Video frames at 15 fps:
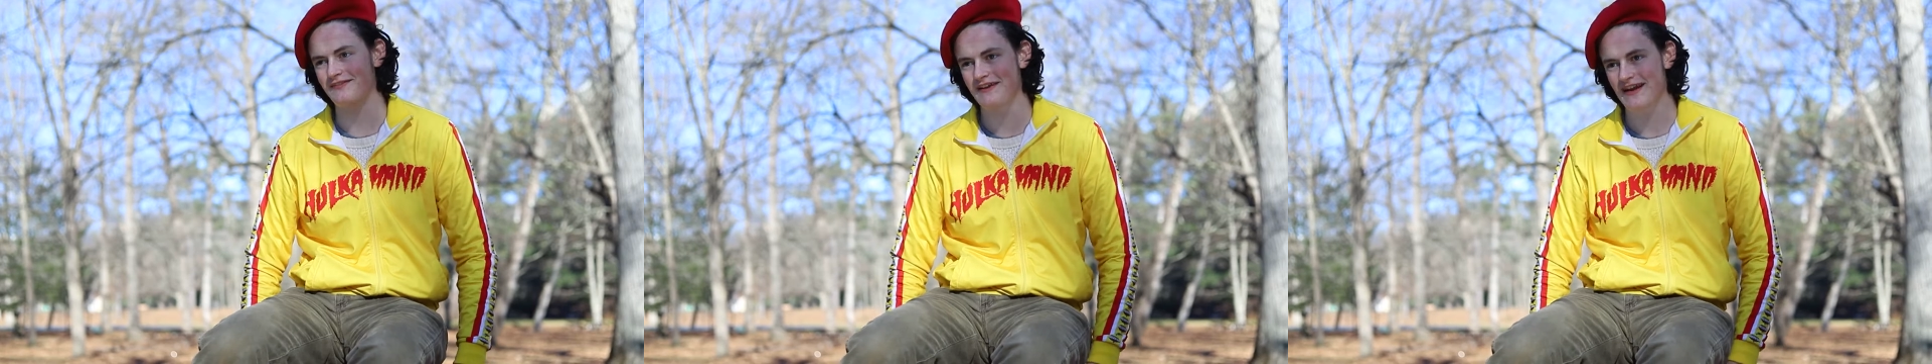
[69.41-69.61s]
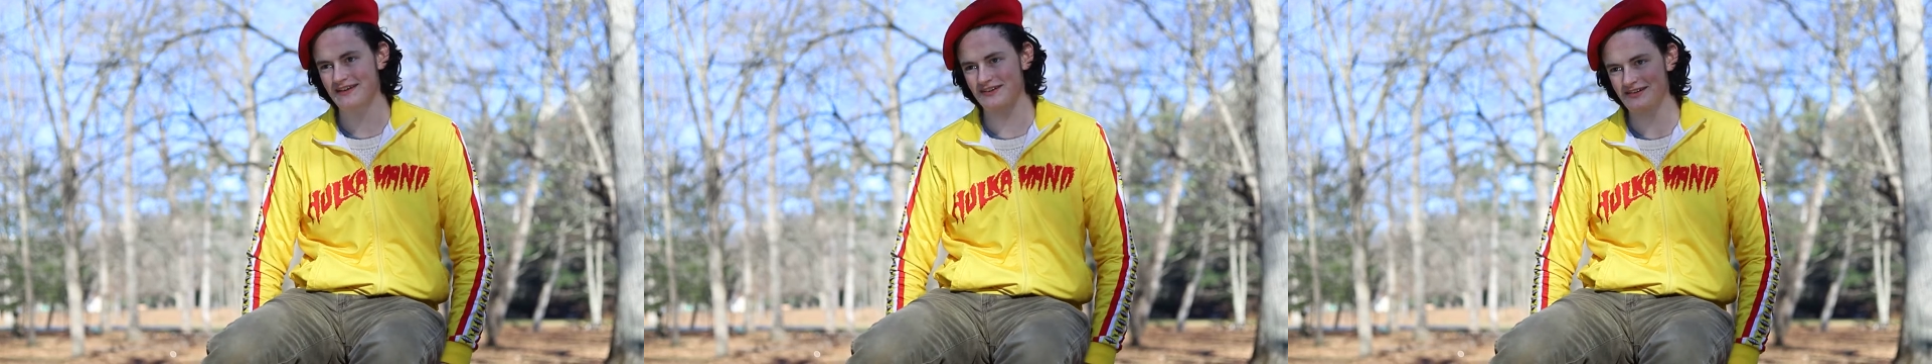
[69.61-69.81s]

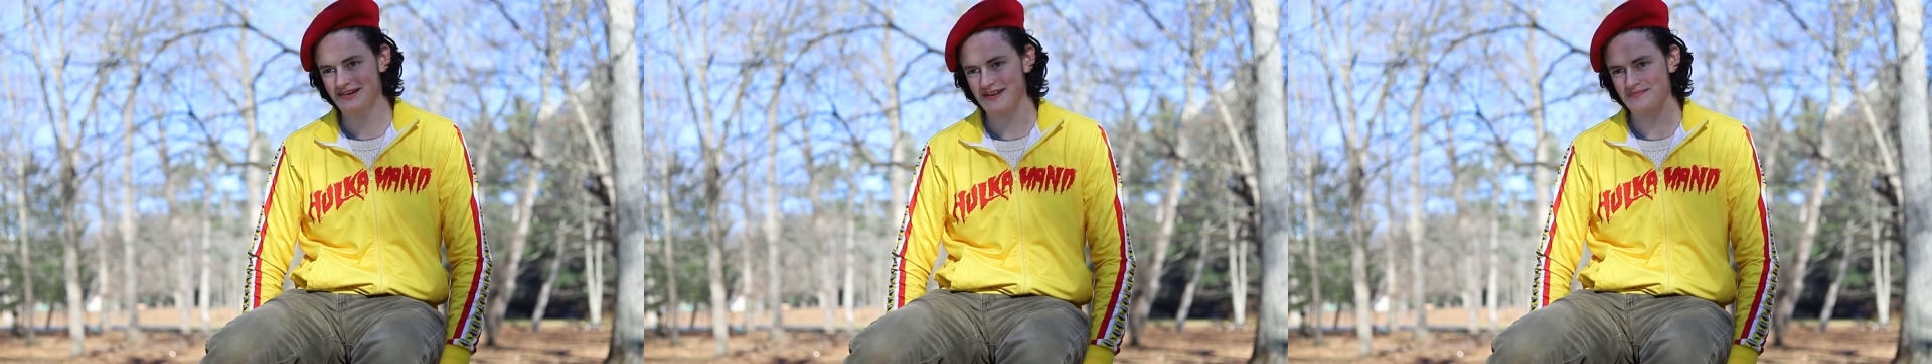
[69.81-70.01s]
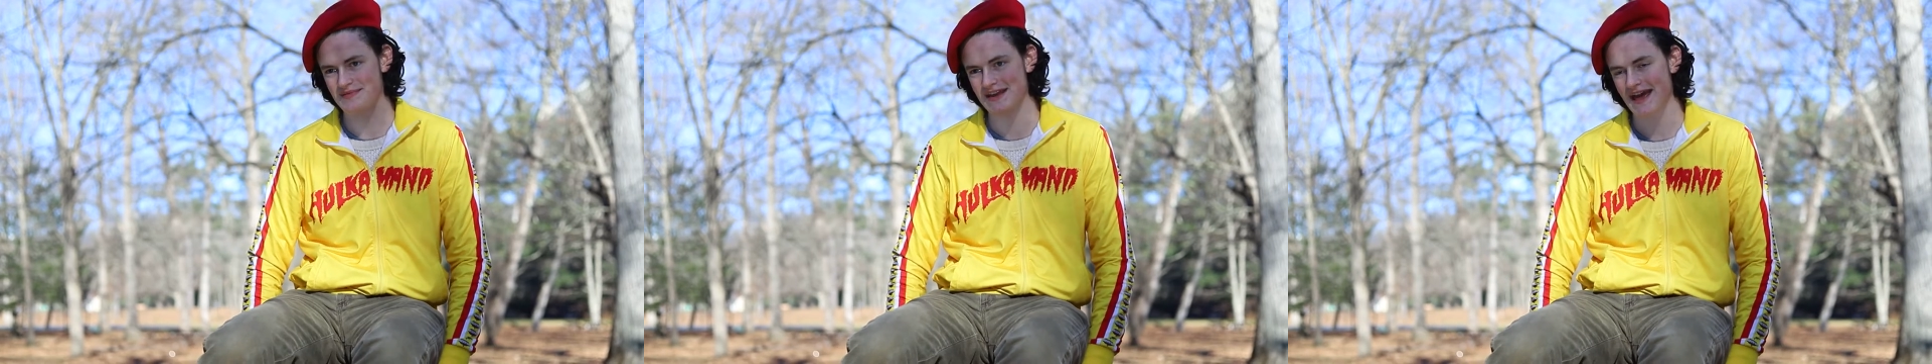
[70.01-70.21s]
affect your
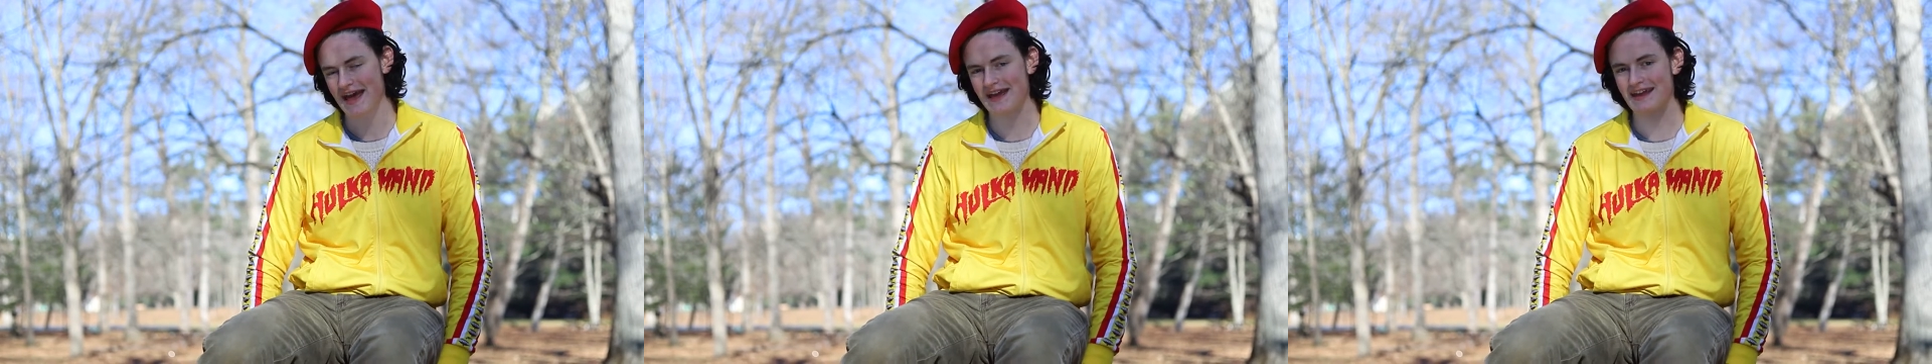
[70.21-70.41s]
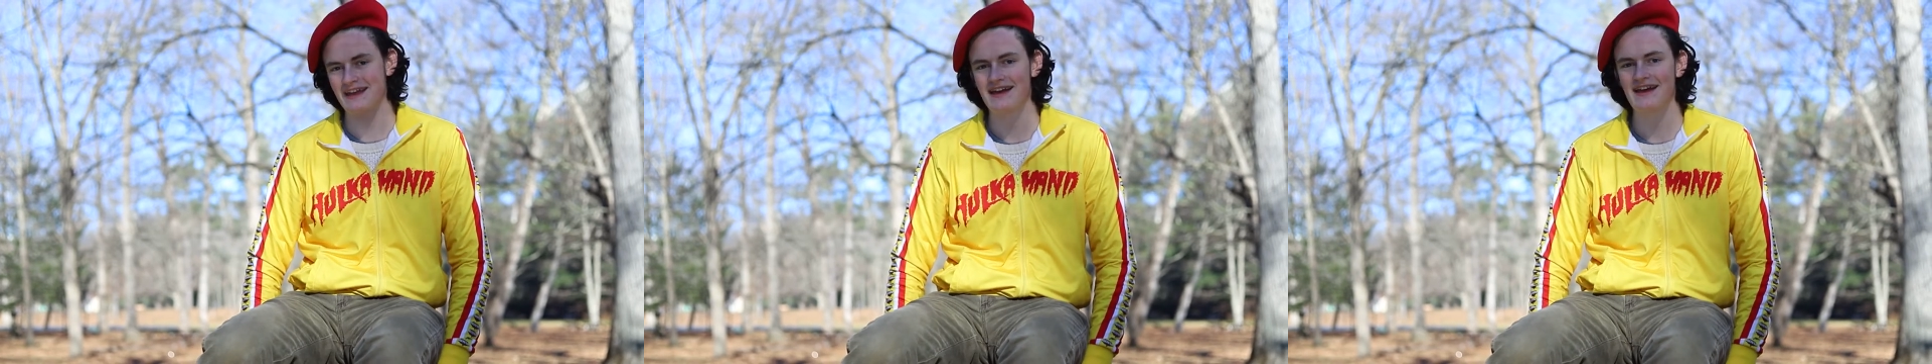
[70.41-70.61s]
GPA.
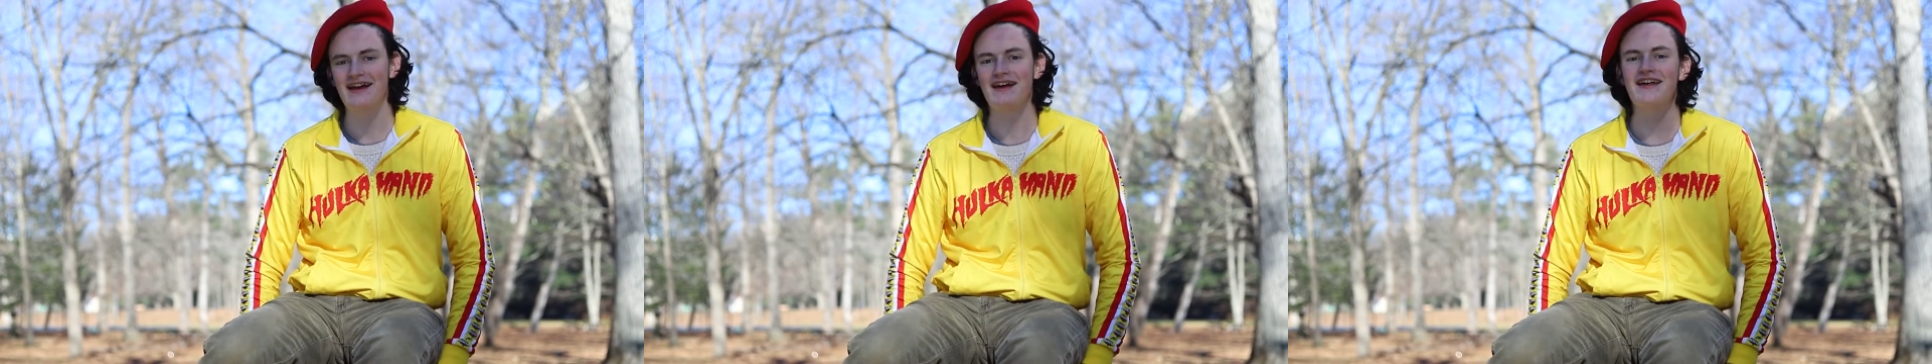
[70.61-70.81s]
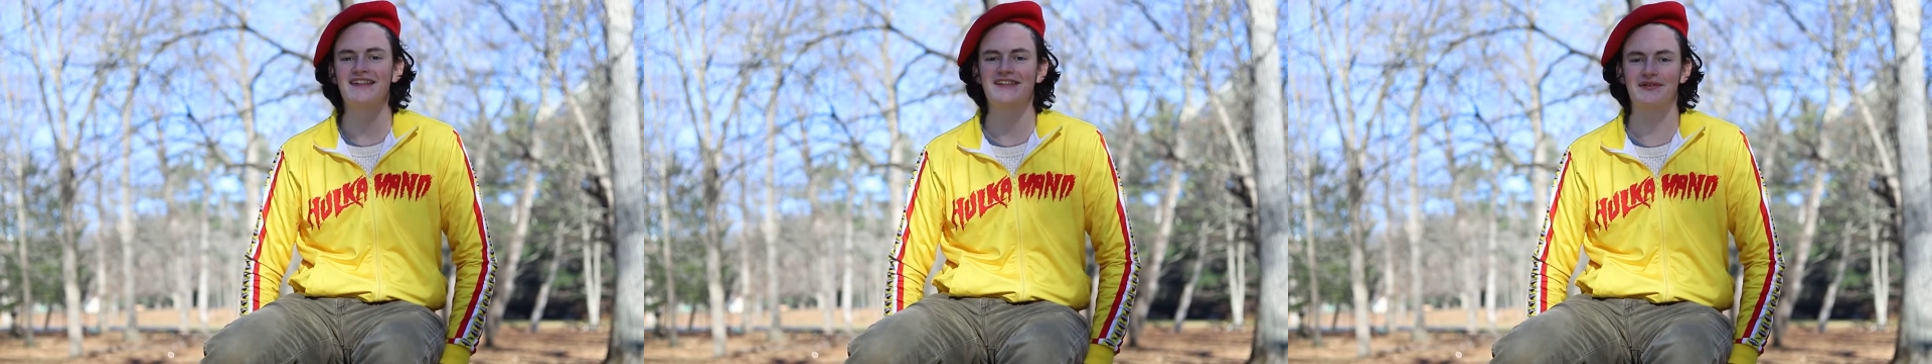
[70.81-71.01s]

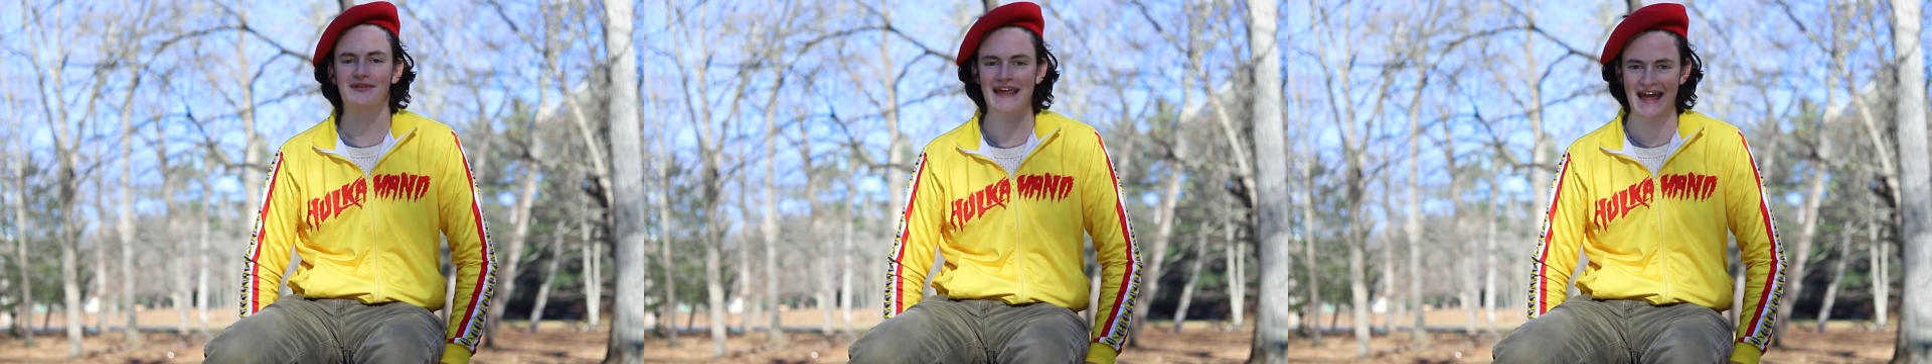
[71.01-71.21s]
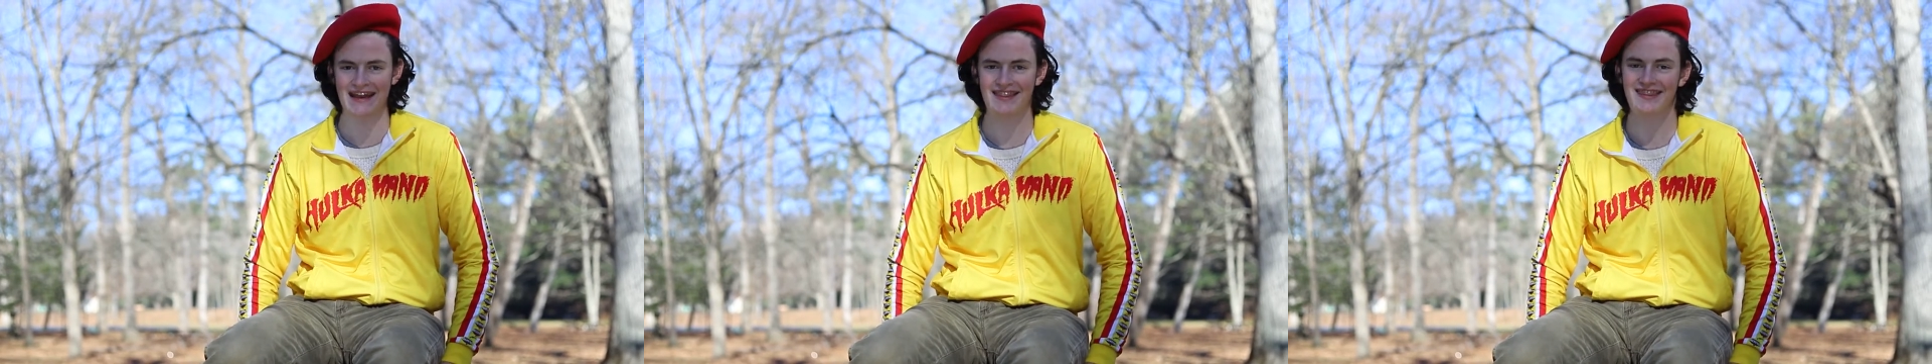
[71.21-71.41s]
So
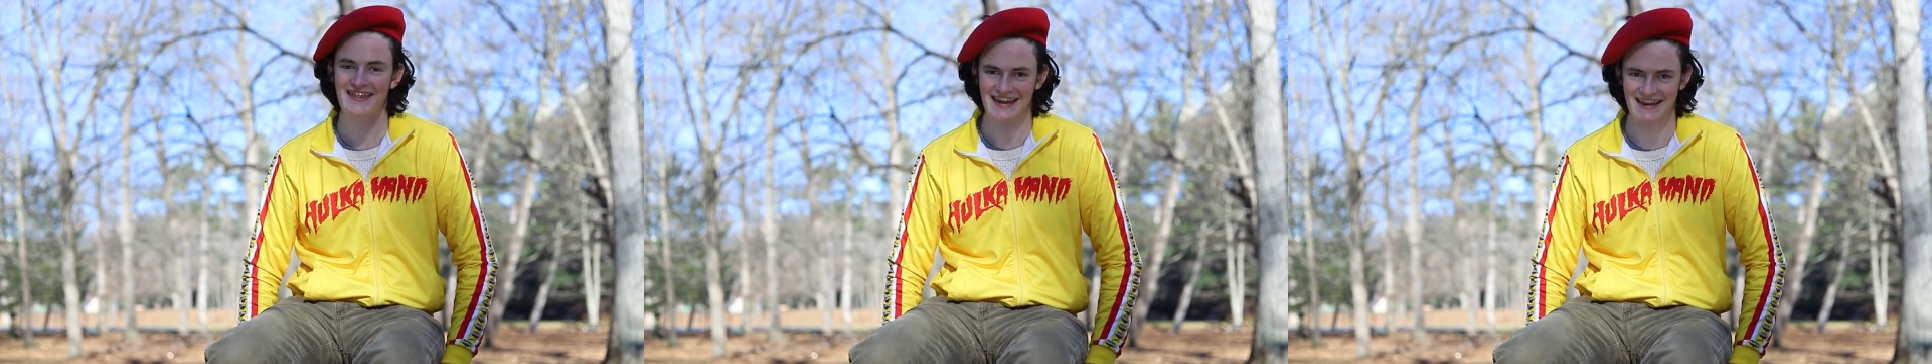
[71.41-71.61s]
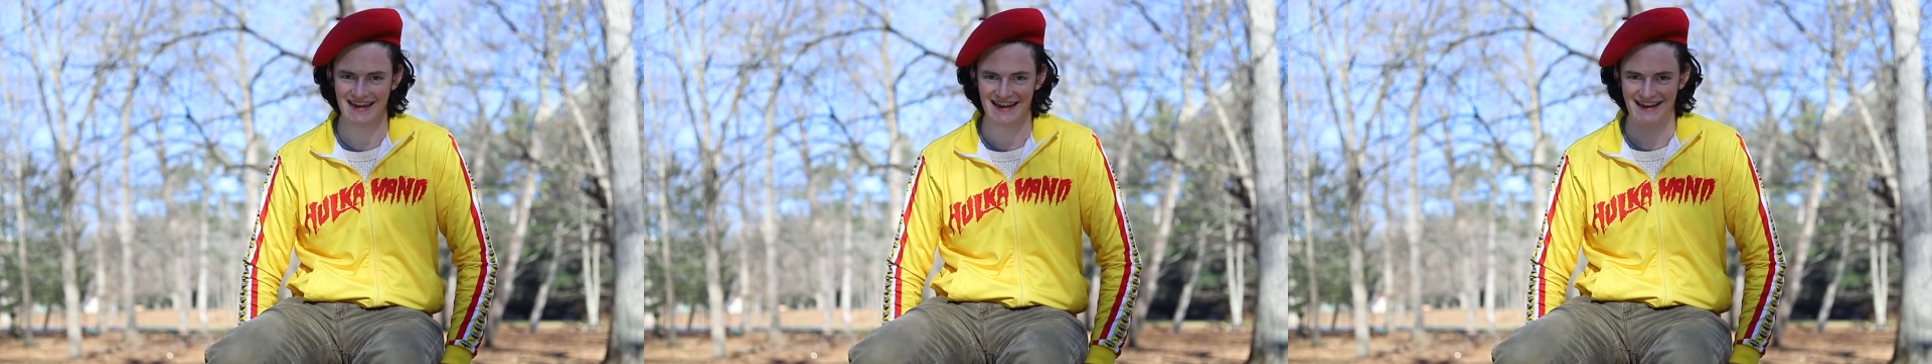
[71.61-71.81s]
get
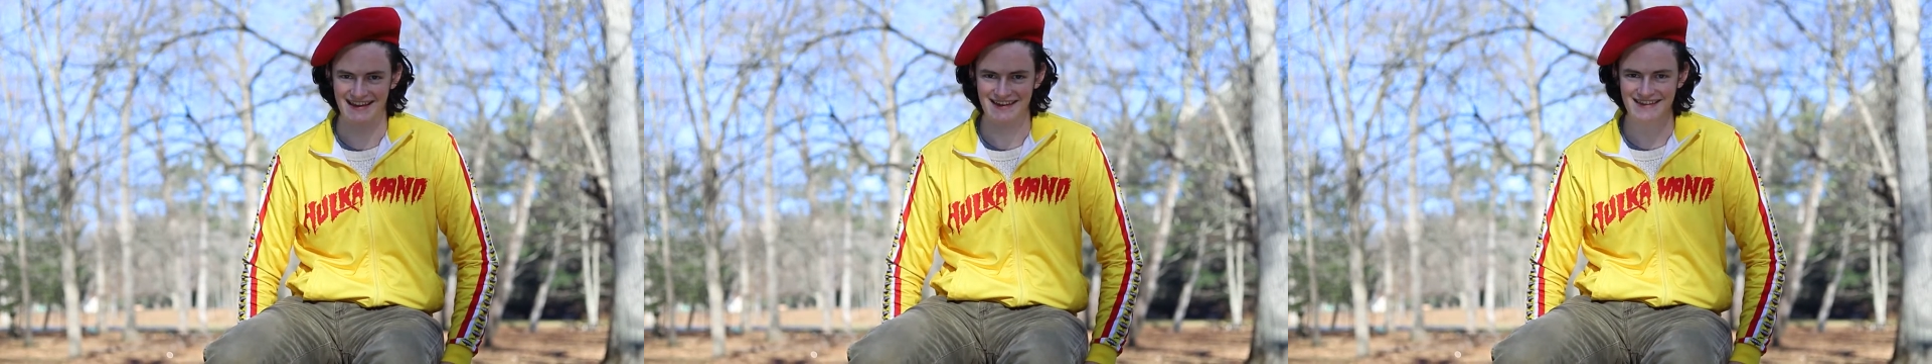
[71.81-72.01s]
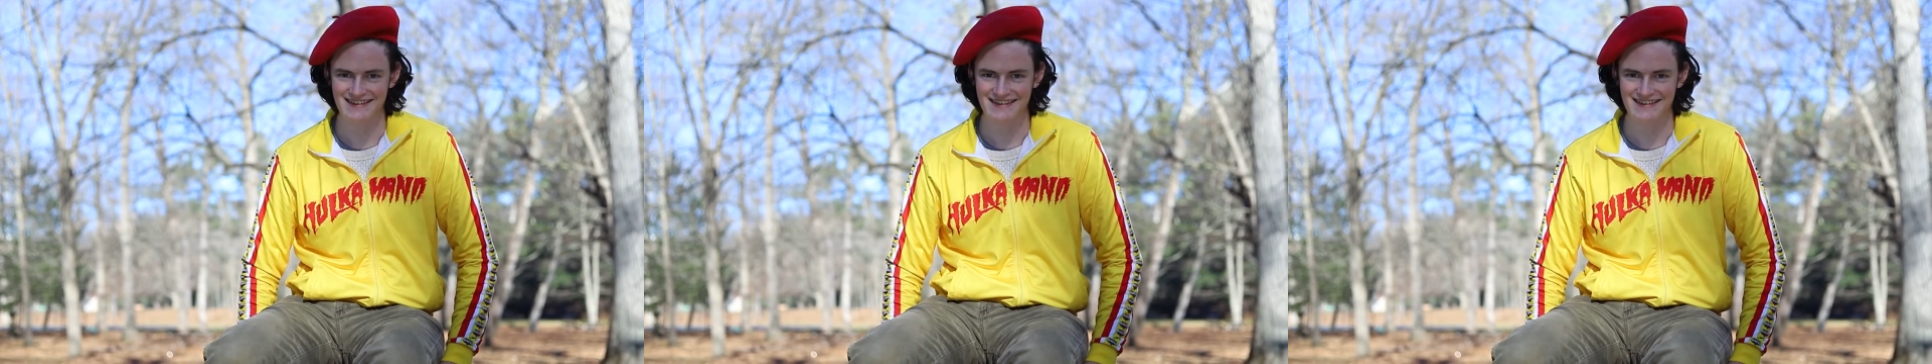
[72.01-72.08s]
thinking.